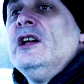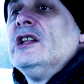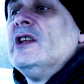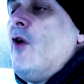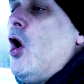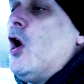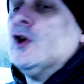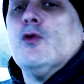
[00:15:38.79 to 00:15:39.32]

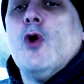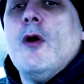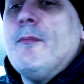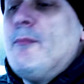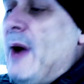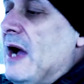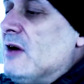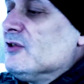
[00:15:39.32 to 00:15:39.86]
they've all
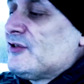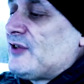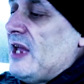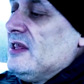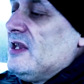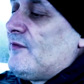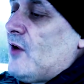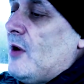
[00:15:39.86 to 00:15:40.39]
won belts,
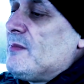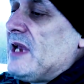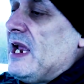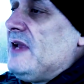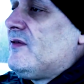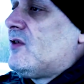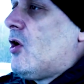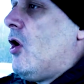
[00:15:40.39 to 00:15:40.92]
haven't they, from
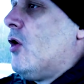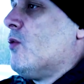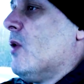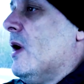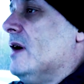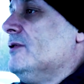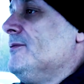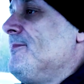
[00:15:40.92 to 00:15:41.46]
Dave
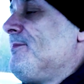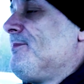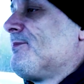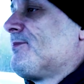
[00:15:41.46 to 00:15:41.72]
Coldwell